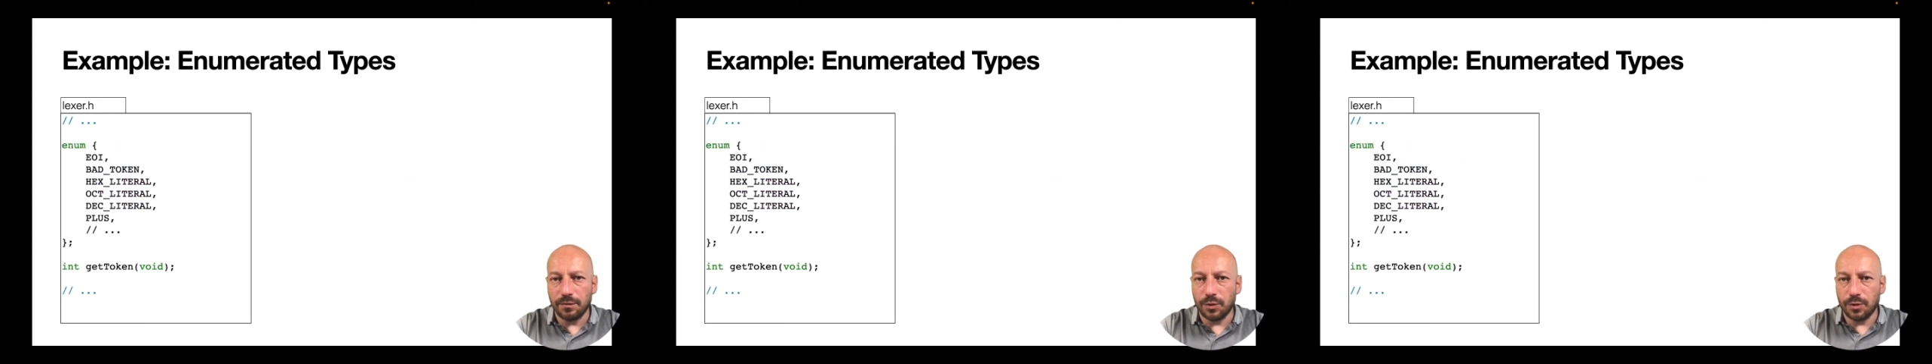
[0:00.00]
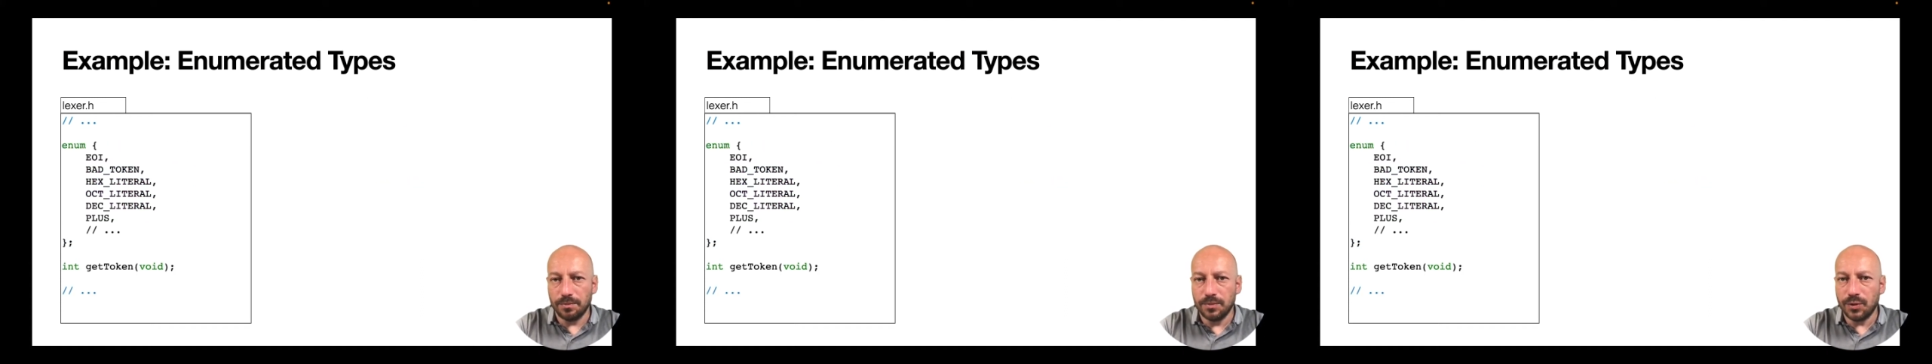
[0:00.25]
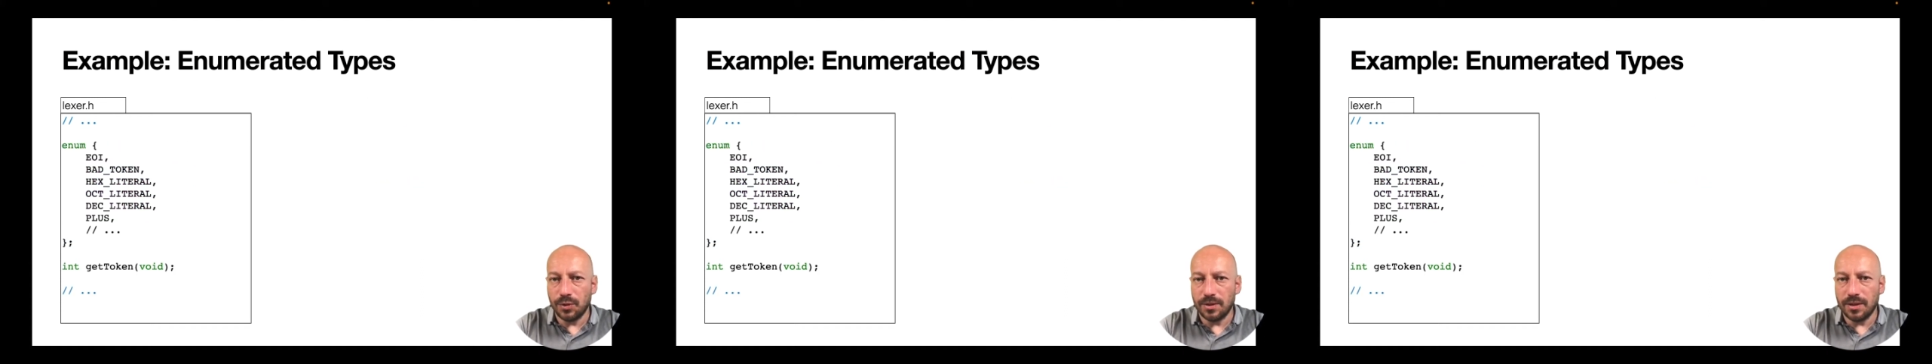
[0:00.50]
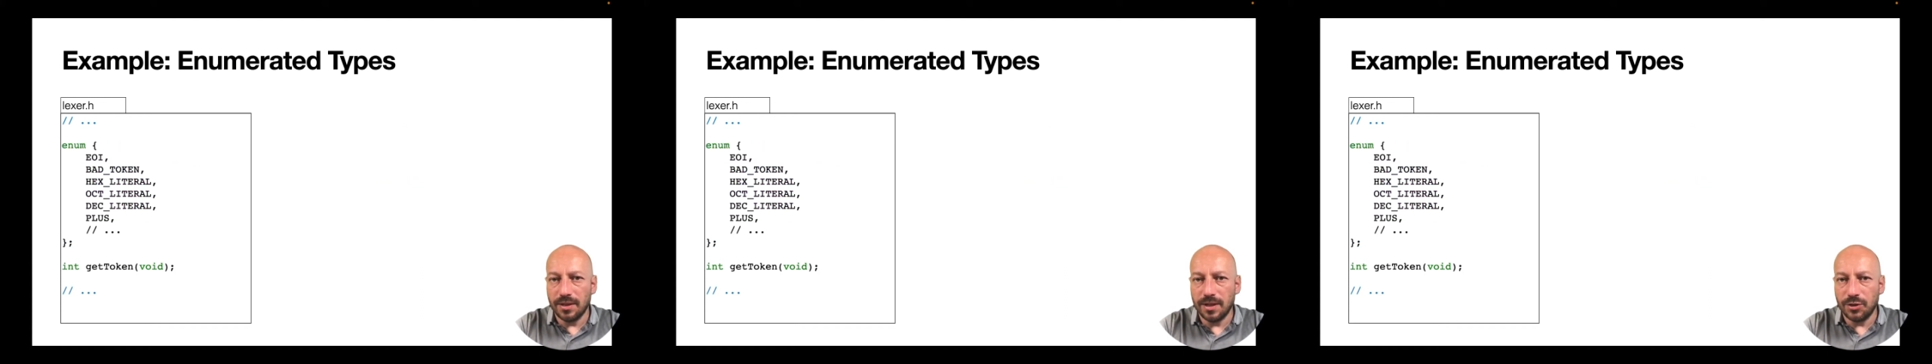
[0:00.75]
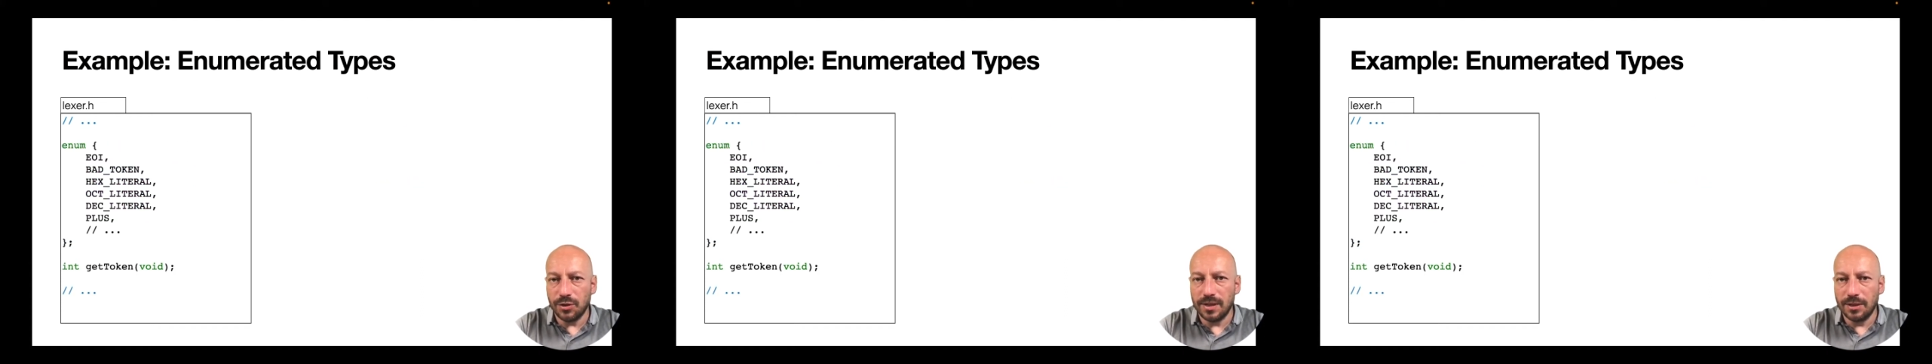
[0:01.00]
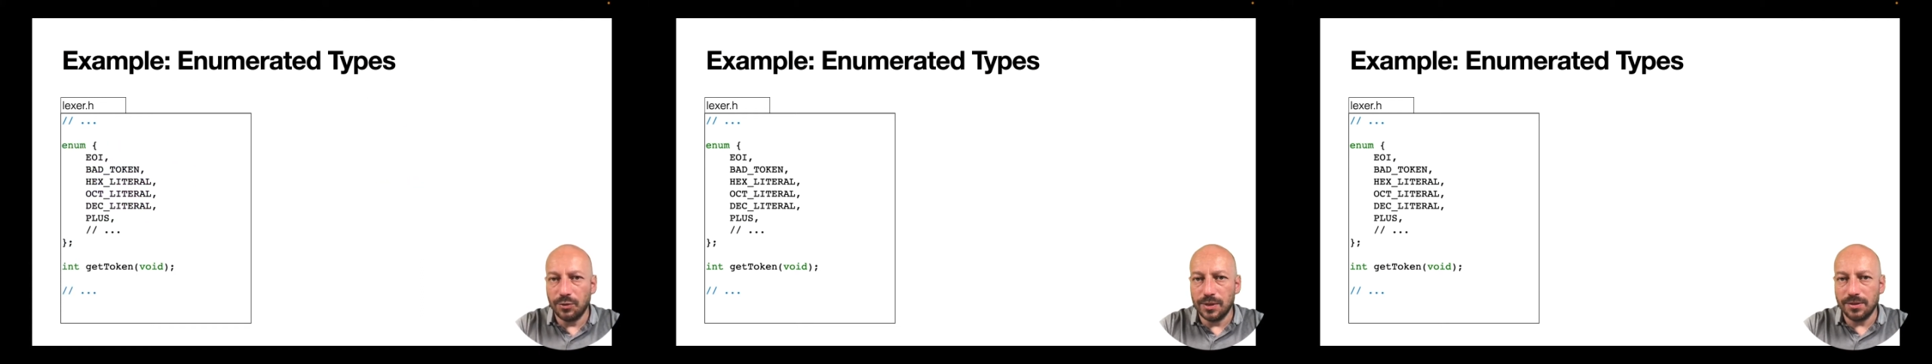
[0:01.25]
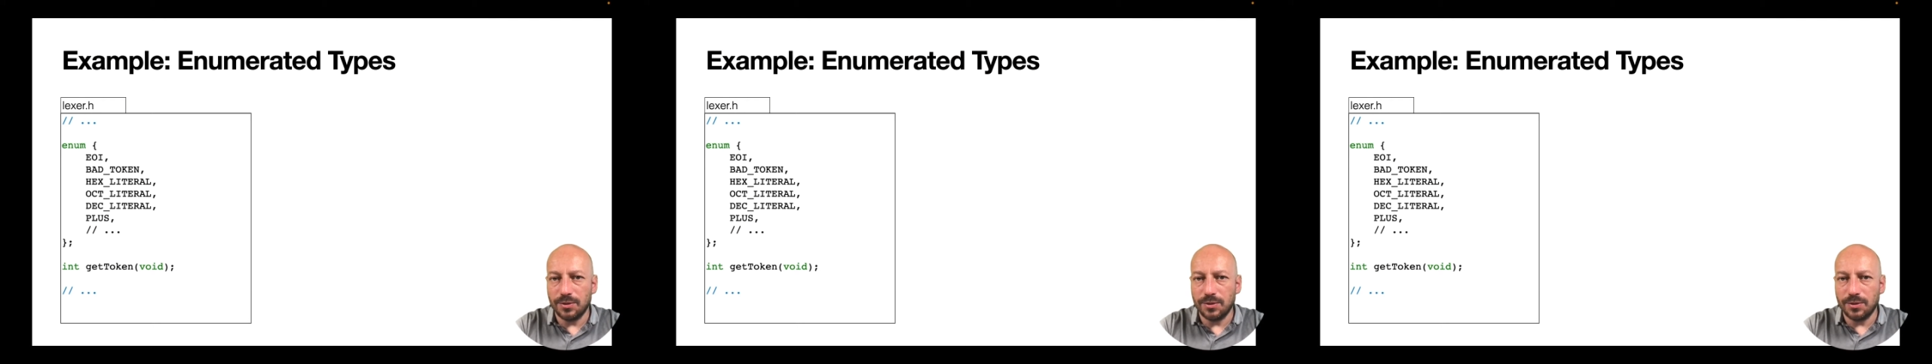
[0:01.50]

for certain integer literals,